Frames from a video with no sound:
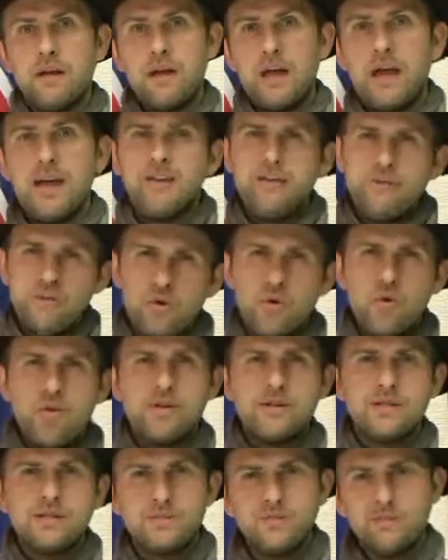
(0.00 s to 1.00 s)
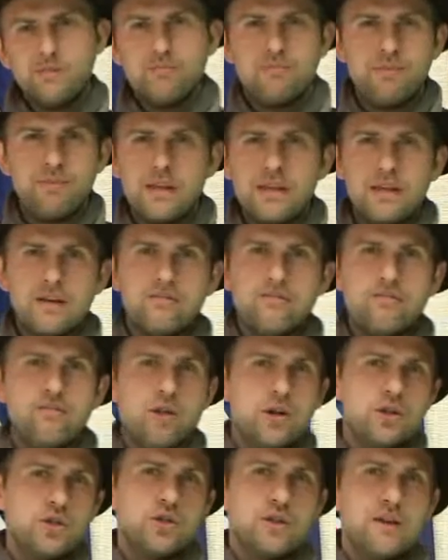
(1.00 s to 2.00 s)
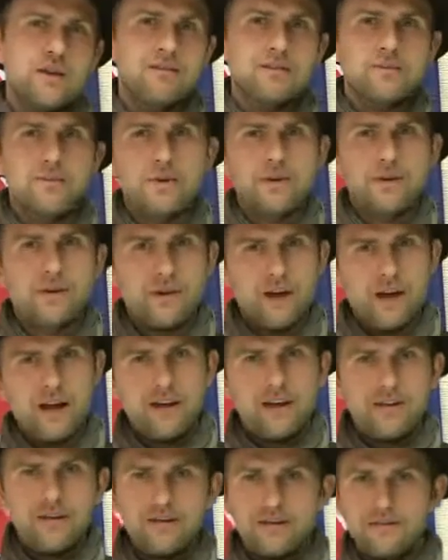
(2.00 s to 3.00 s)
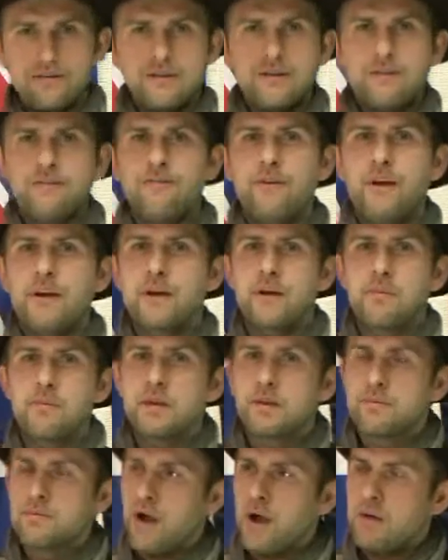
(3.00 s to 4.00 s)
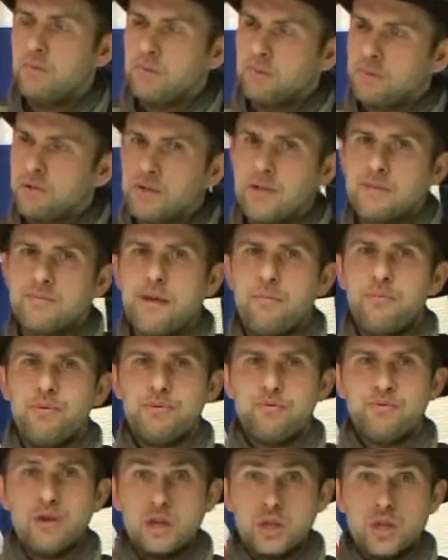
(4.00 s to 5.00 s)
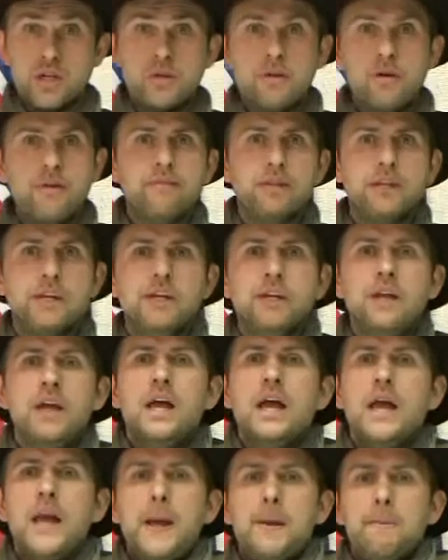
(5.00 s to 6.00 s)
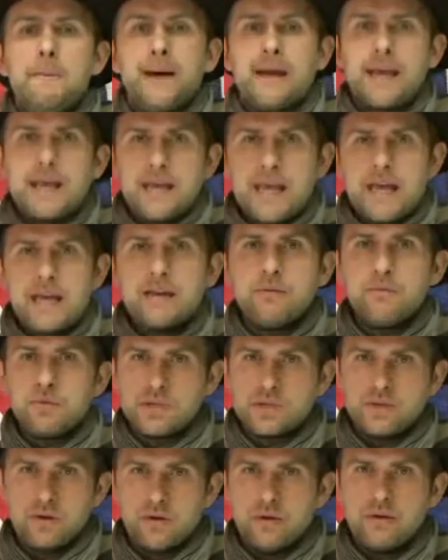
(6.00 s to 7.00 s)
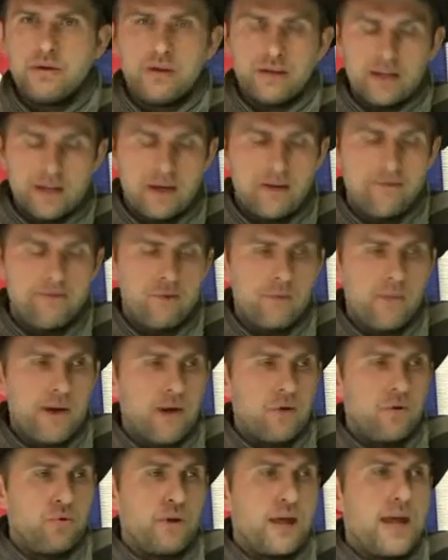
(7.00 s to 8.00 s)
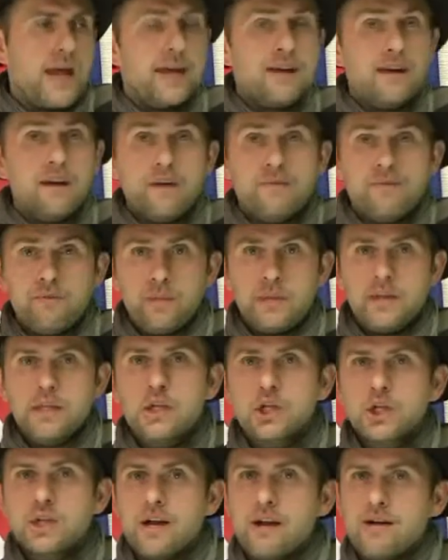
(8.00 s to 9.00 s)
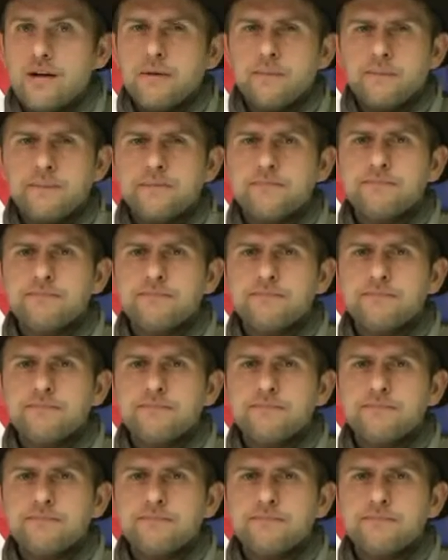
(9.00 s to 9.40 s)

And of course, being a Russian native speaker, I didn't find it a big problem to come up with the Russian equivalent, but again, it was again from my own head, not from a dictionary.